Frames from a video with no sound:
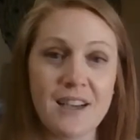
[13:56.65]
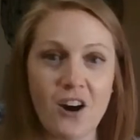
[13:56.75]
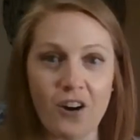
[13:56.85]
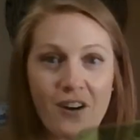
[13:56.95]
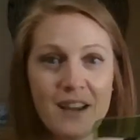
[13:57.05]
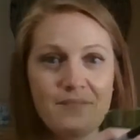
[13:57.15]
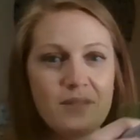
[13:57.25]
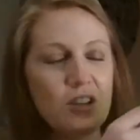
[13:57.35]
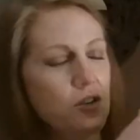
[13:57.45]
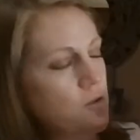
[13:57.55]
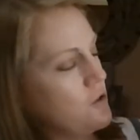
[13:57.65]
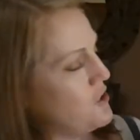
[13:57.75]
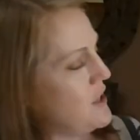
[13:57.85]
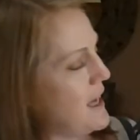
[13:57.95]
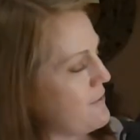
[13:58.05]
All right, you
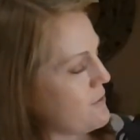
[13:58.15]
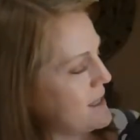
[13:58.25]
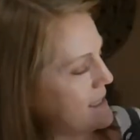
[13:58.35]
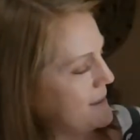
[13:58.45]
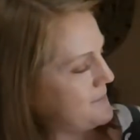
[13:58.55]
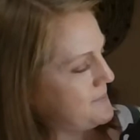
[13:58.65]
should have written